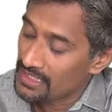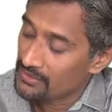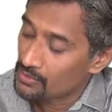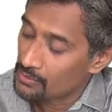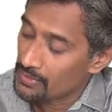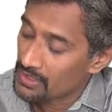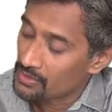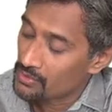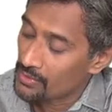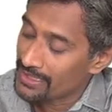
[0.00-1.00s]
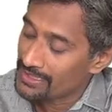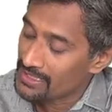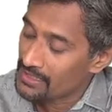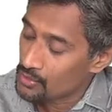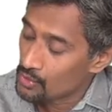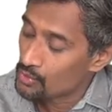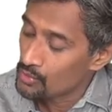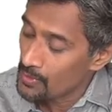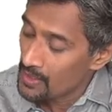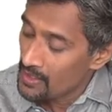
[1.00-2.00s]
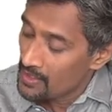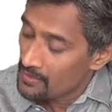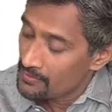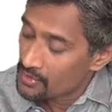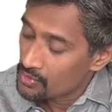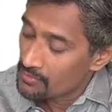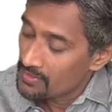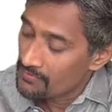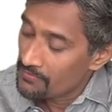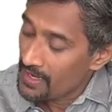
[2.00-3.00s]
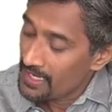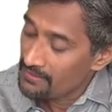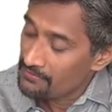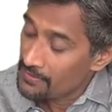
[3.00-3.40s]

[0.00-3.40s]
d would be 22, which would be 5